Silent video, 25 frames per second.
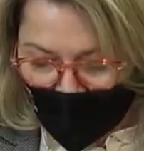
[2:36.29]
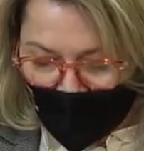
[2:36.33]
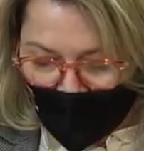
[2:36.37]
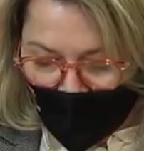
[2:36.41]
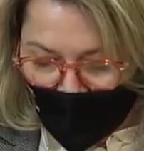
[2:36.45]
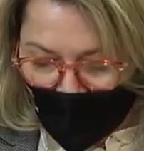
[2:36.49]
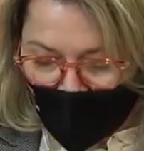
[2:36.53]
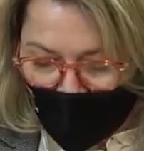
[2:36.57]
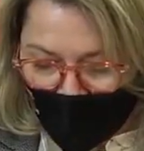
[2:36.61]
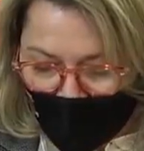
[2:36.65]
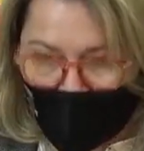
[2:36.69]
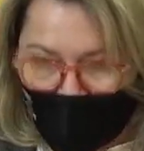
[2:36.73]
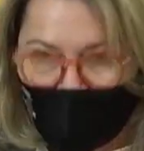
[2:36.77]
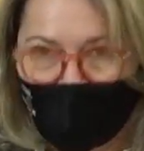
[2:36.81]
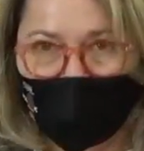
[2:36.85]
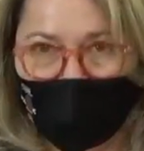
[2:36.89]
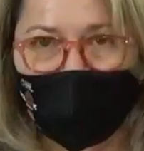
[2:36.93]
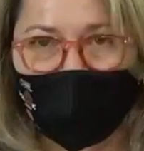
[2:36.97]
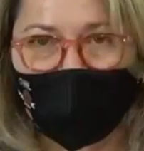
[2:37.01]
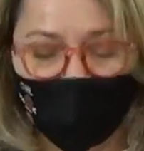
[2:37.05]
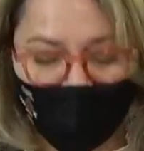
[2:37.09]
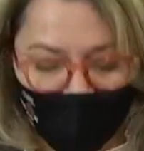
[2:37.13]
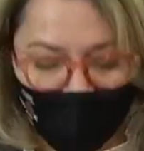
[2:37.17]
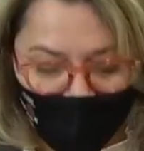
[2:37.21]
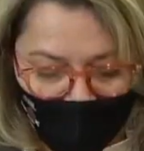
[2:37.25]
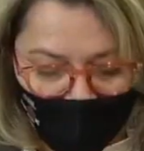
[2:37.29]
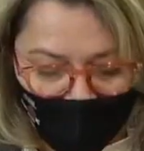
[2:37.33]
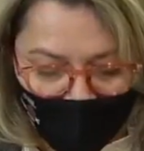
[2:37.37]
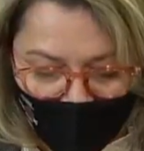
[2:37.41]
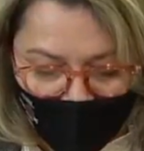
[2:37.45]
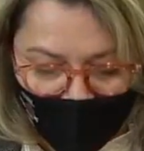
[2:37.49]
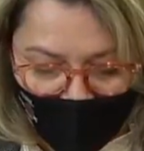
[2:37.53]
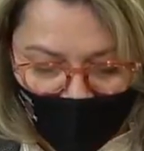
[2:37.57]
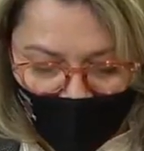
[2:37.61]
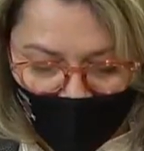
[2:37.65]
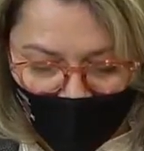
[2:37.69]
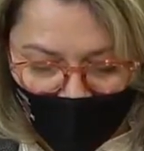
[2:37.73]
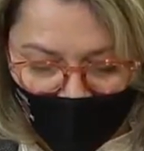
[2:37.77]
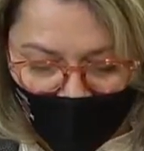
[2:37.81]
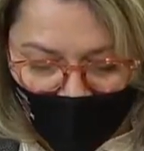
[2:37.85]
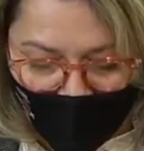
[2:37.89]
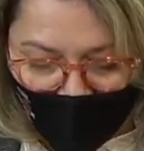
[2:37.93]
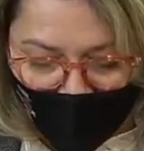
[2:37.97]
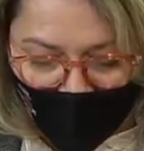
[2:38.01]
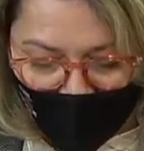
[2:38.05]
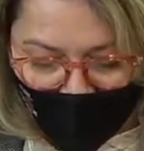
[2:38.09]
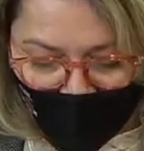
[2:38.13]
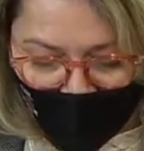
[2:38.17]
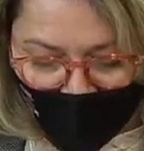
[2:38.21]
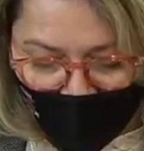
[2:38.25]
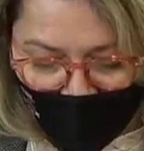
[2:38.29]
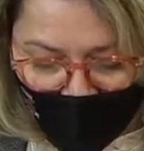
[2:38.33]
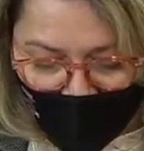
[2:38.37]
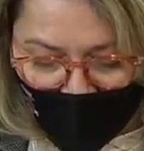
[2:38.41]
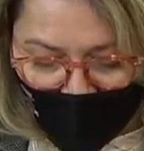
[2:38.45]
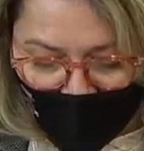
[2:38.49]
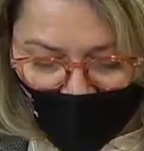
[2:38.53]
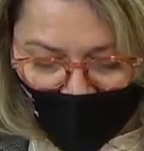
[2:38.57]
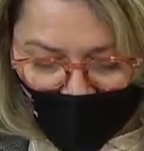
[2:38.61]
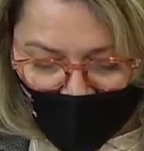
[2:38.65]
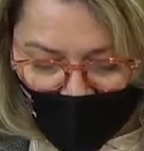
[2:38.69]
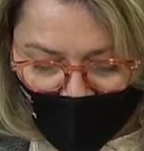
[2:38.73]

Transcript: passion for our vineyard,